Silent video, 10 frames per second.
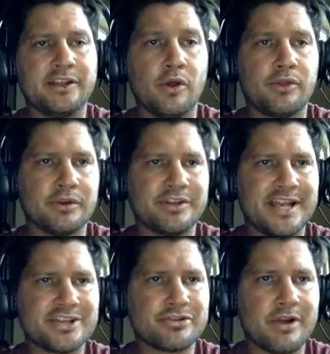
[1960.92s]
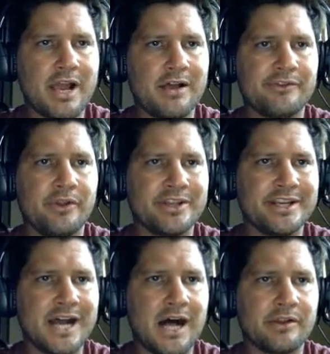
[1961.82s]
go through a test trial. It's only
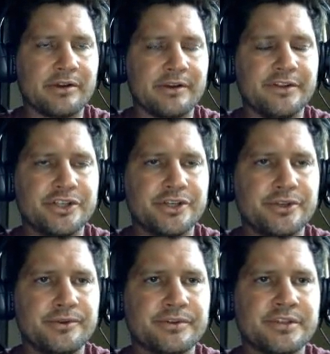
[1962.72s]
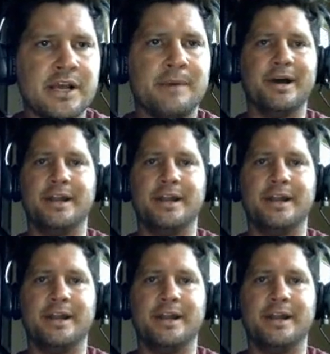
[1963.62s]
$1 if you choose, but